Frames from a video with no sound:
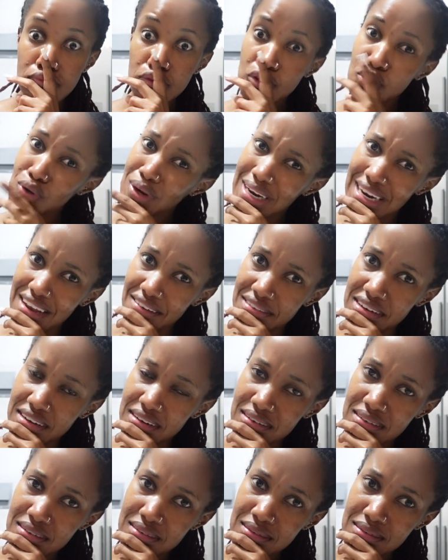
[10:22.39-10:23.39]
2 or
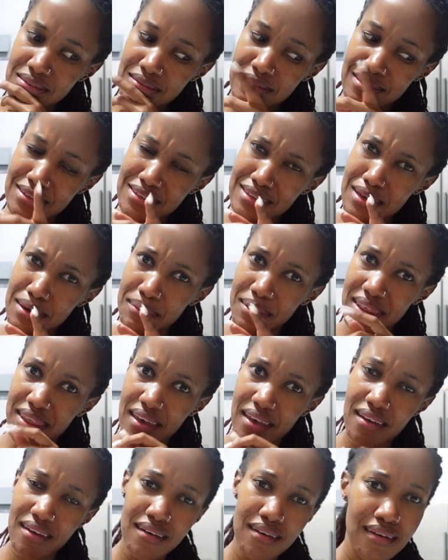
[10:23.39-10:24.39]
11, somewhere there.
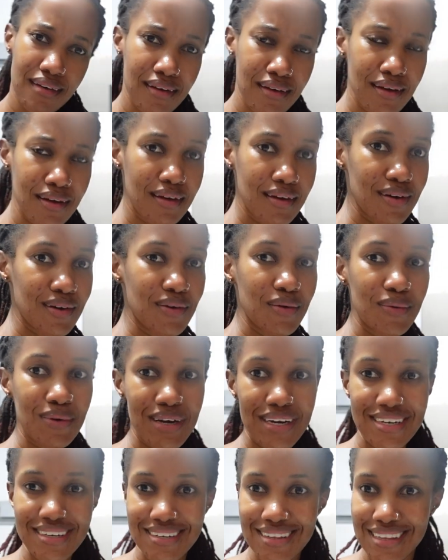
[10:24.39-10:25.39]

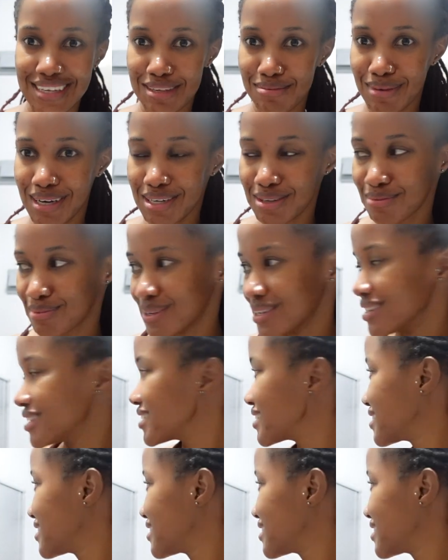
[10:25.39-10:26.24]
Wait, that's my husband.